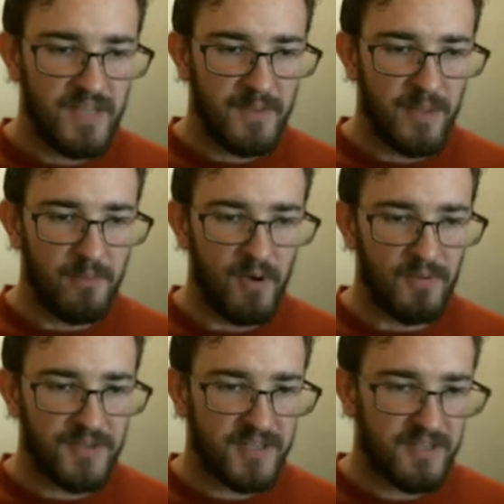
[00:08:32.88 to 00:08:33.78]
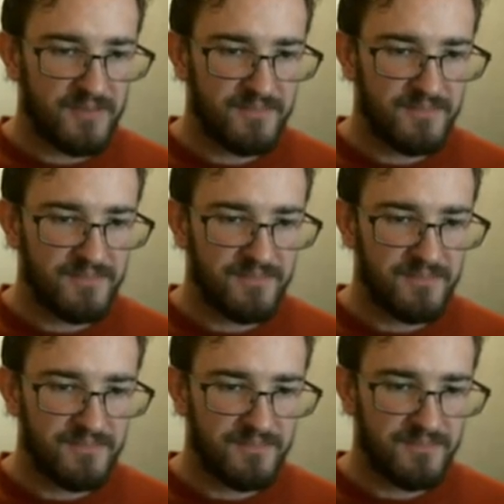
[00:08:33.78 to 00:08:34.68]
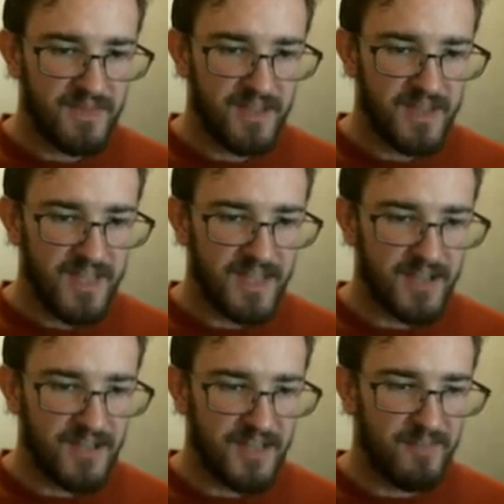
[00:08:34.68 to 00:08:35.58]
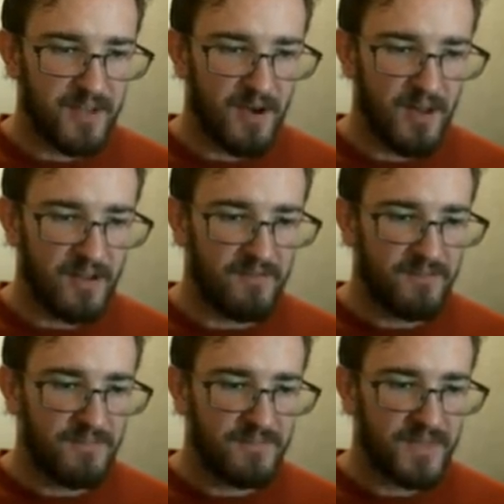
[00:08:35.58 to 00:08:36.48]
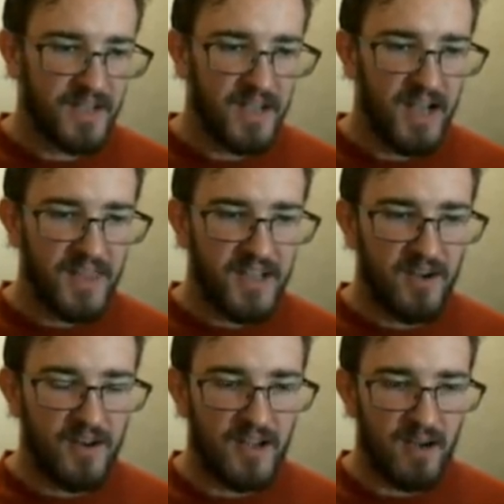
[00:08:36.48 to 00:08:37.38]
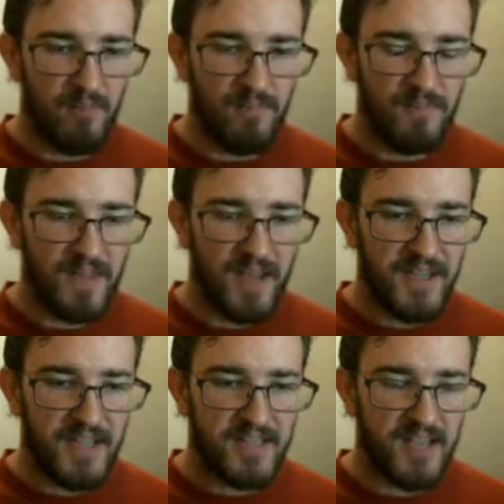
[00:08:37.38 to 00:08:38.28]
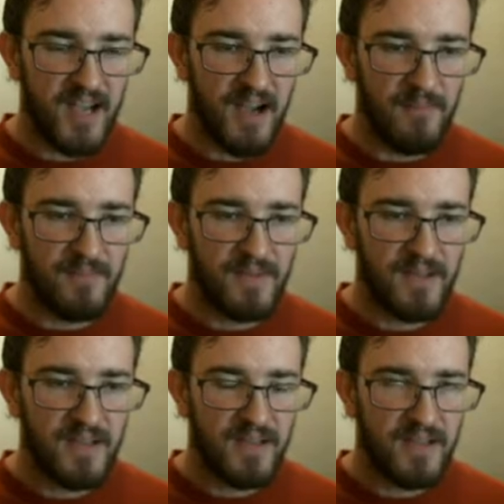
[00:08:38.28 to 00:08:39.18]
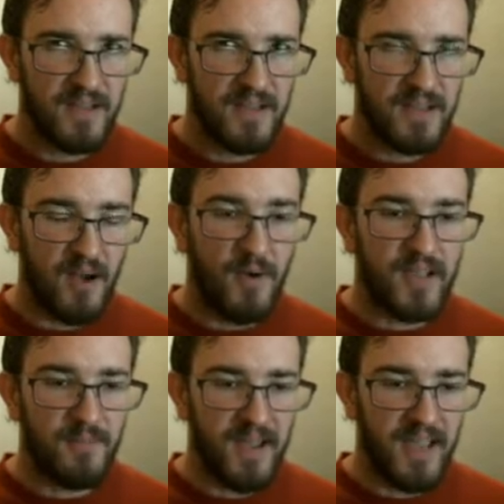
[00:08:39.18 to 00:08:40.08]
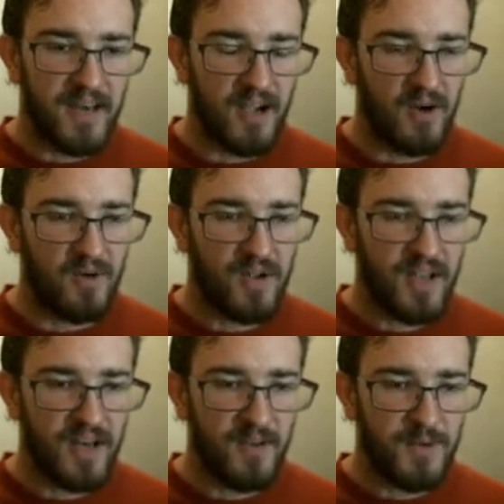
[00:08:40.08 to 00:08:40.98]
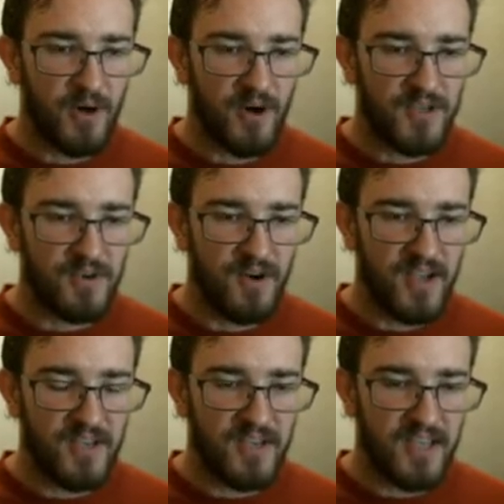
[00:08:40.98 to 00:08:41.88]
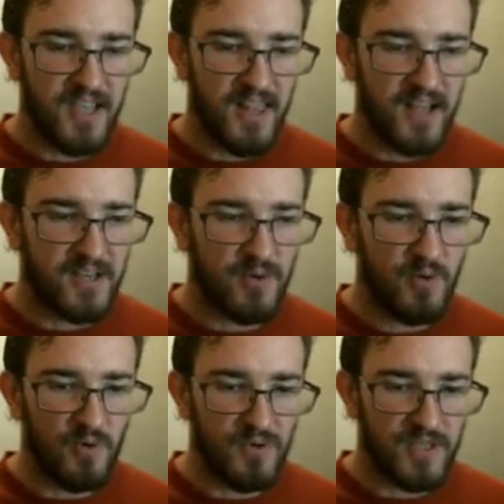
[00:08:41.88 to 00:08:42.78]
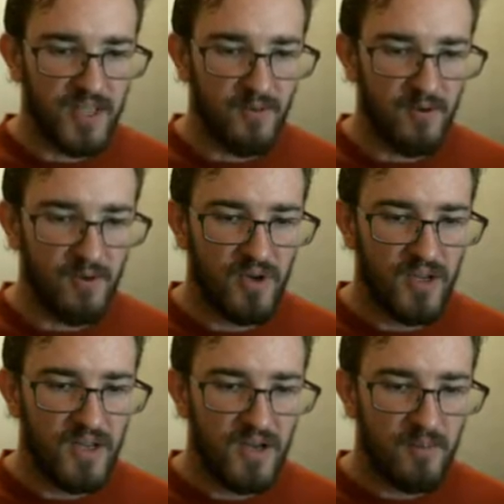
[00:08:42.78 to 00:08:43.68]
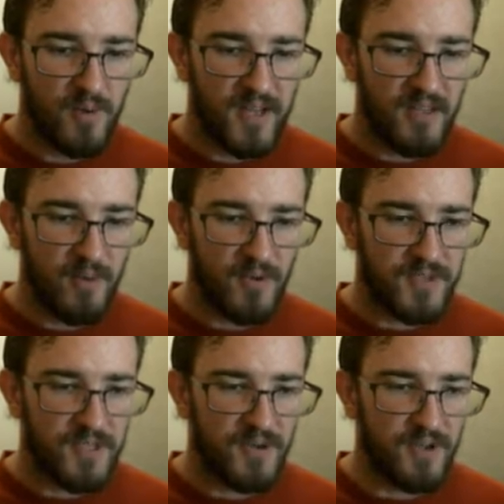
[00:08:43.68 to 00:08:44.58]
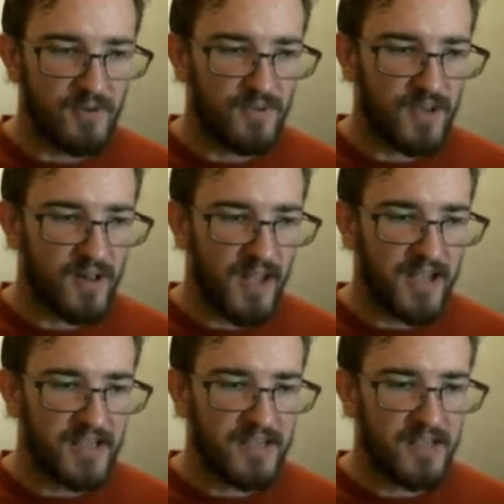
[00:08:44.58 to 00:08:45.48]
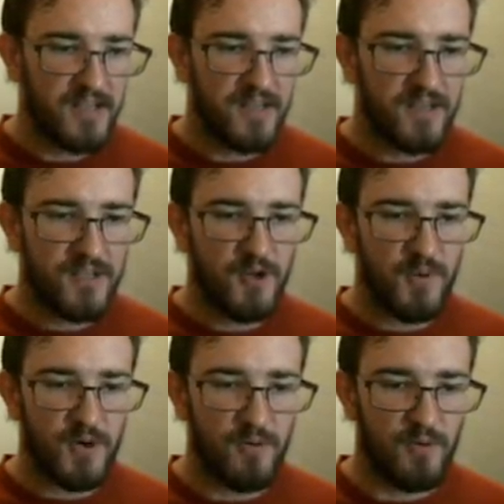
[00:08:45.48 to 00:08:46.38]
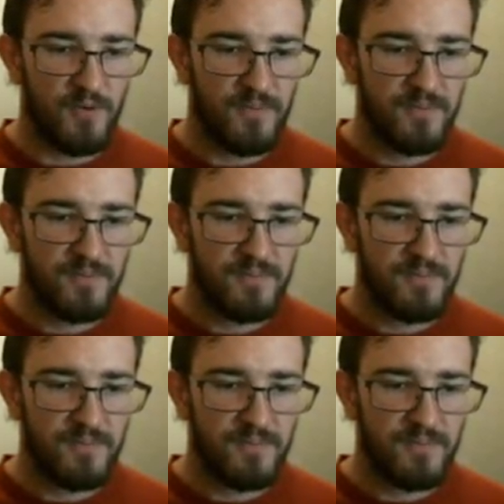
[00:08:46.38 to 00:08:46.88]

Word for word: Give me them bolts. Man, give me all of them. I think on, uh, I think it's, uh, going commando and up your arsenal, you can get, like, tools that will bring the bolts to you. They're like super cool.